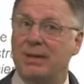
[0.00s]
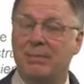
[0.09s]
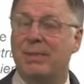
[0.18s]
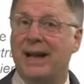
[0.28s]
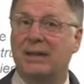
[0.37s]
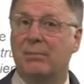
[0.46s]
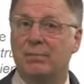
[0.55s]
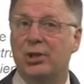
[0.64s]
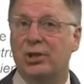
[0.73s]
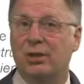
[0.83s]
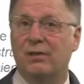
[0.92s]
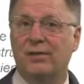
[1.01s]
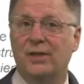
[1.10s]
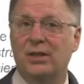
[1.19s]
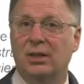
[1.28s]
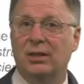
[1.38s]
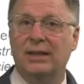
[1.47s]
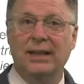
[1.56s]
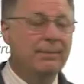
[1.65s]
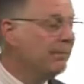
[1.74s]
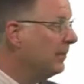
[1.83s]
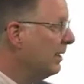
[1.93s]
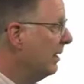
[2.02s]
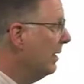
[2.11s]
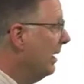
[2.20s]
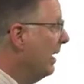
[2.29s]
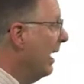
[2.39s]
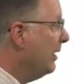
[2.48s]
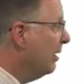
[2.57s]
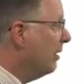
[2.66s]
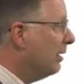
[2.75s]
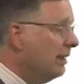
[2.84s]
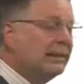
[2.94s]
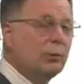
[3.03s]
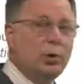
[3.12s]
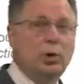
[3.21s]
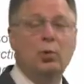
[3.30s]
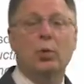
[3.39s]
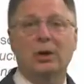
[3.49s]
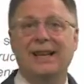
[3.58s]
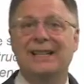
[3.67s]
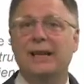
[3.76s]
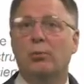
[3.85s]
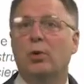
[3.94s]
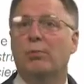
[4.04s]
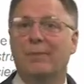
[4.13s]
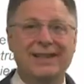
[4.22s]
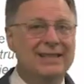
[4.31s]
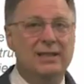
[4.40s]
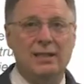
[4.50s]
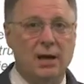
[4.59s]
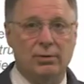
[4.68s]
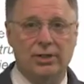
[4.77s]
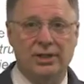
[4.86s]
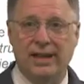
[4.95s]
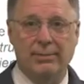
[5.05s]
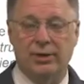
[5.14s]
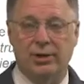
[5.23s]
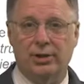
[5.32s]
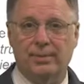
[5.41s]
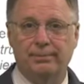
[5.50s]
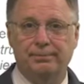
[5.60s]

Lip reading: impact the mission of the facility, and you will end up with millions of dollars in damages.